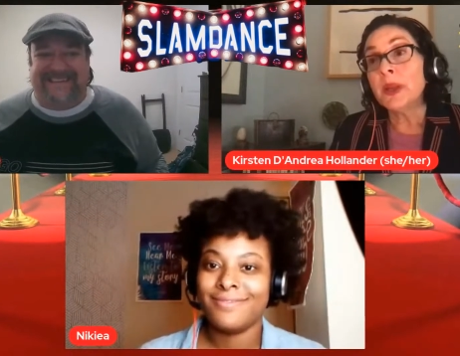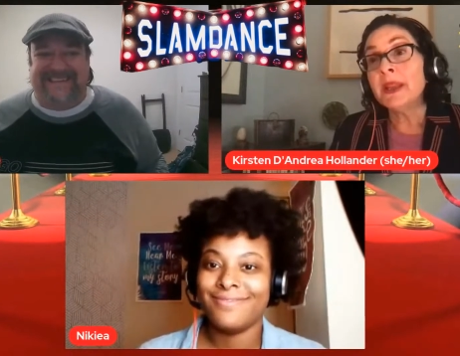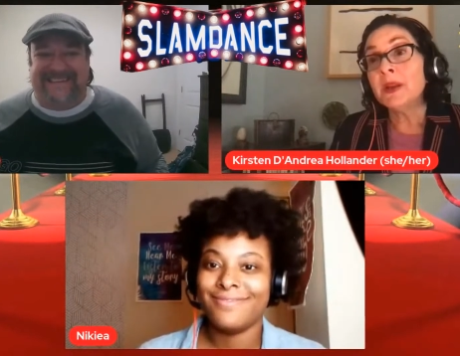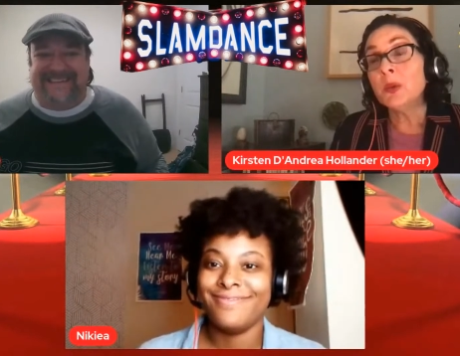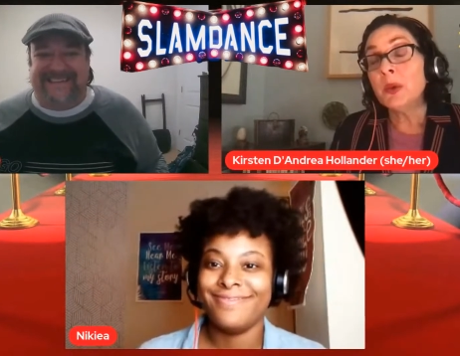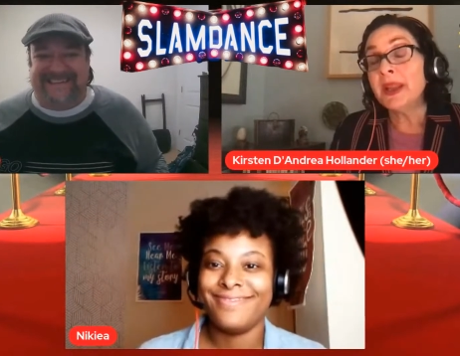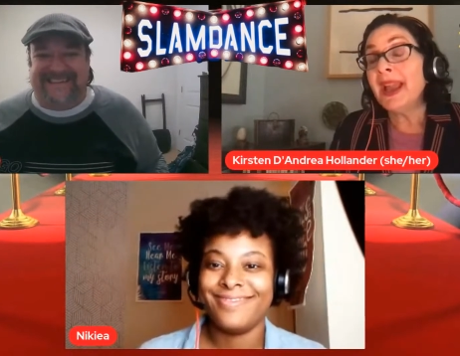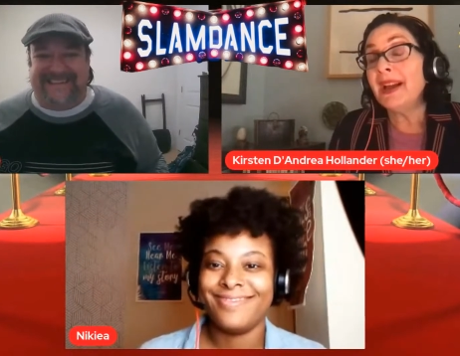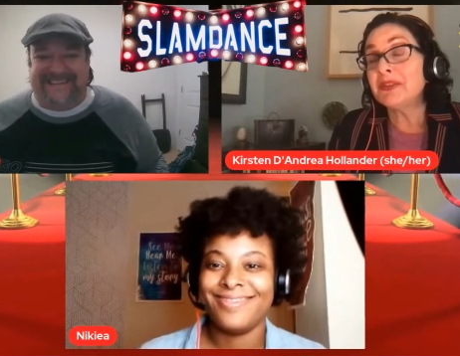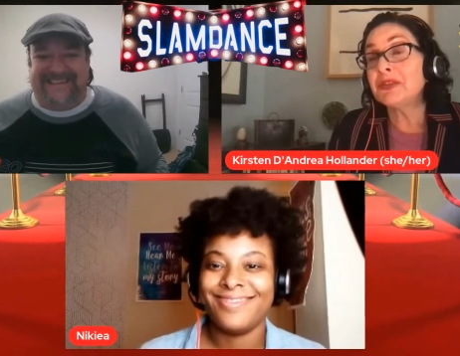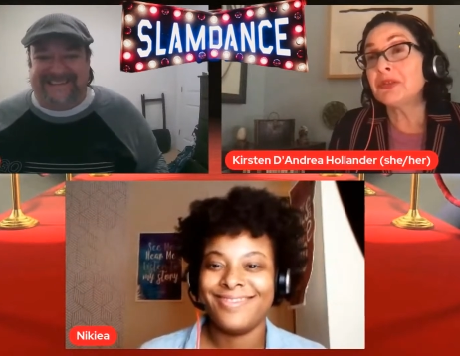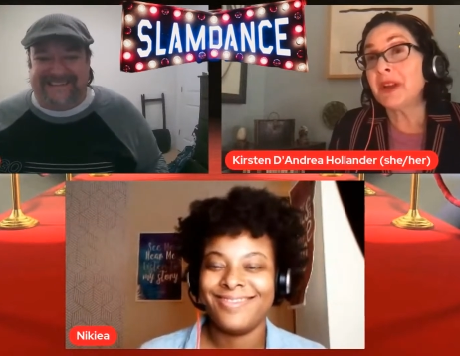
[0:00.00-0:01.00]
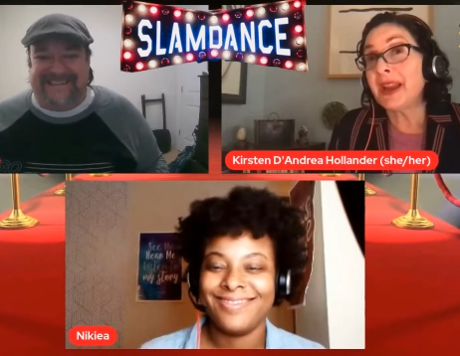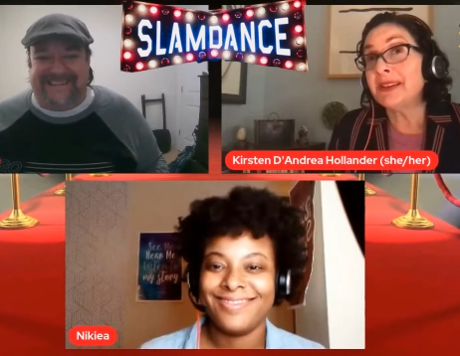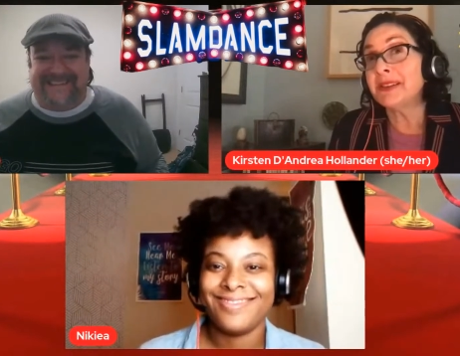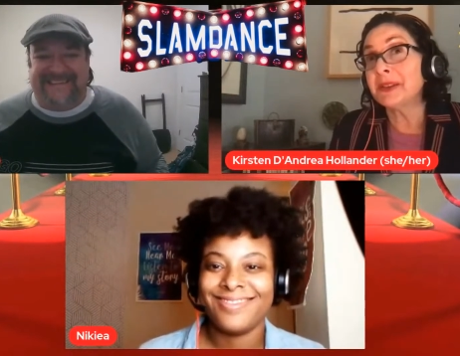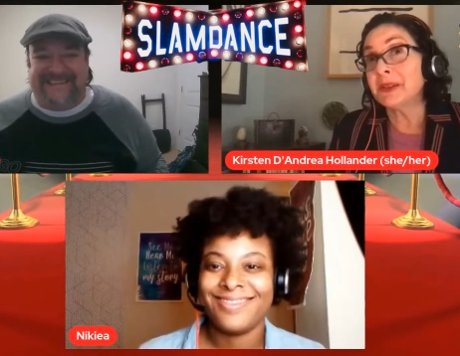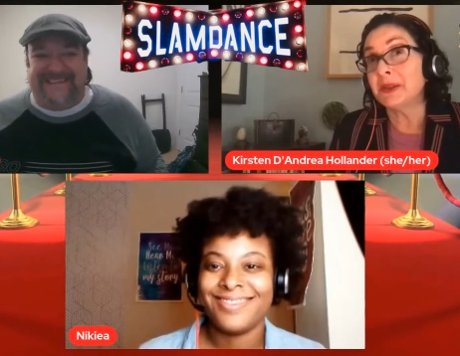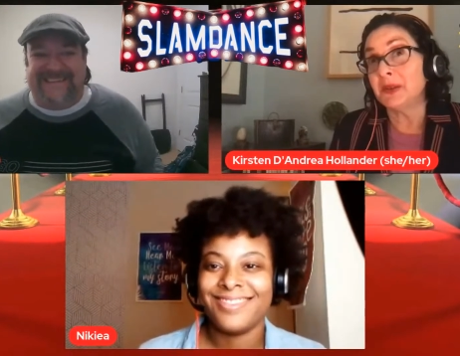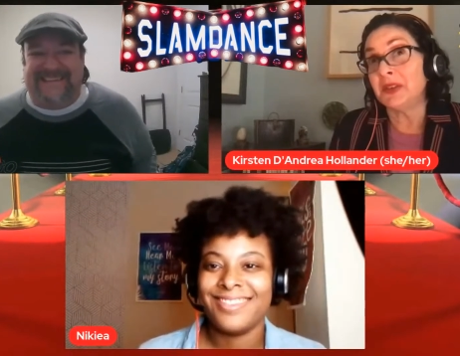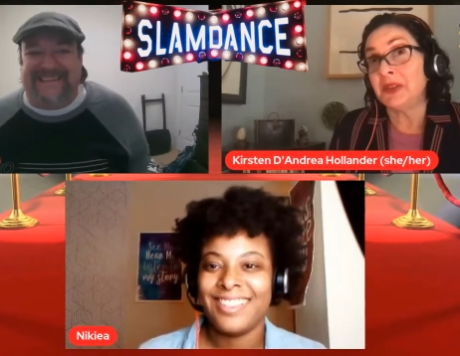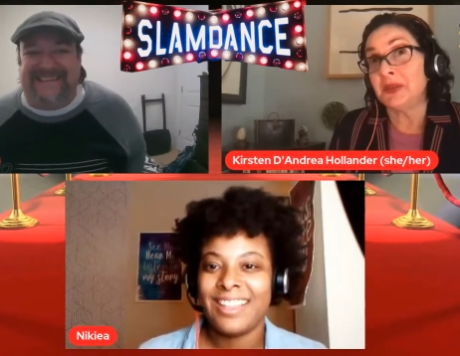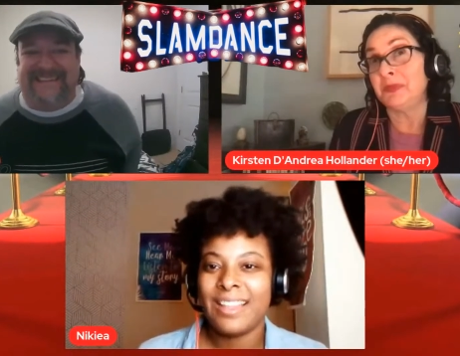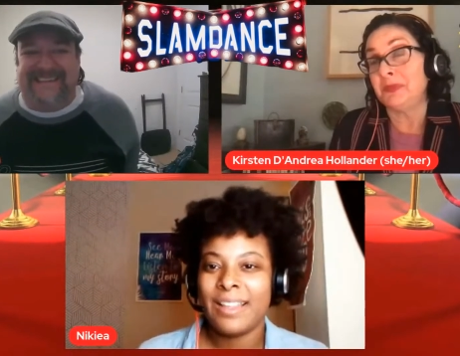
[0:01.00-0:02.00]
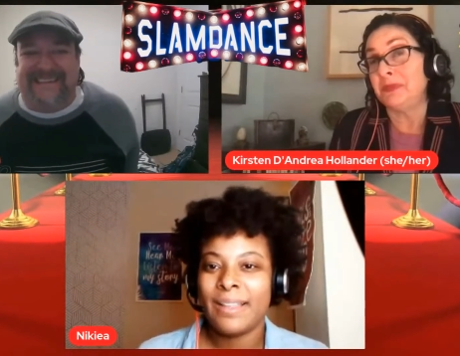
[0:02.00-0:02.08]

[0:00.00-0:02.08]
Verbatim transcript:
Speaker 1: we we have trailers.